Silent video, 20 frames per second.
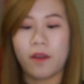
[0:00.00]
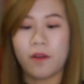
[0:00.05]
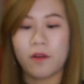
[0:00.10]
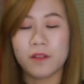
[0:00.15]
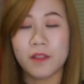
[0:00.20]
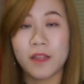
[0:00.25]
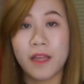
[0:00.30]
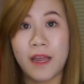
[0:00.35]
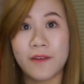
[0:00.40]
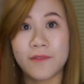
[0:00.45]
your
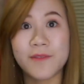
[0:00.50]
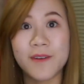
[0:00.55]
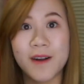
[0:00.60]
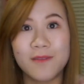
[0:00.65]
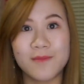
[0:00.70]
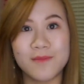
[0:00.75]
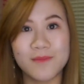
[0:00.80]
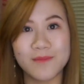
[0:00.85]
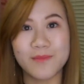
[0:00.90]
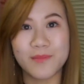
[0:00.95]
lead
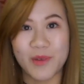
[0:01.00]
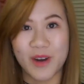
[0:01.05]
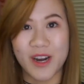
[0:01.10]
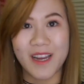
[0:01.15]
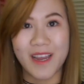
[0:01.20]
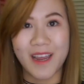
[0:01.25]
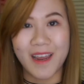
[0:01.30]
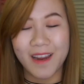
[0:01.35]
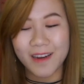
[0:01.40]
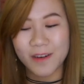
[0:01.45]
from
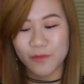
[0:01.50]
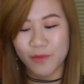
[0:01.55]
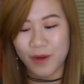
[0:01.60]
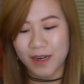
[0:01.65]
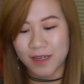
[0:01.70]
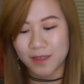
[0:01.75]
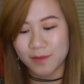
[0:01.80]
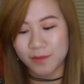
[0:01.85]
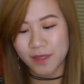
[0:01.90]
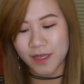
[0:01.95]
breaking
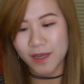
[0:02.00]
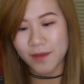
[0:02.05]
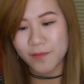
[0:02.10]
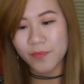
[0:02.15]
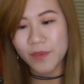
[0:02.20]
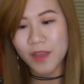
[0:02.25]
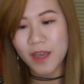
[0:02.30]
randomly.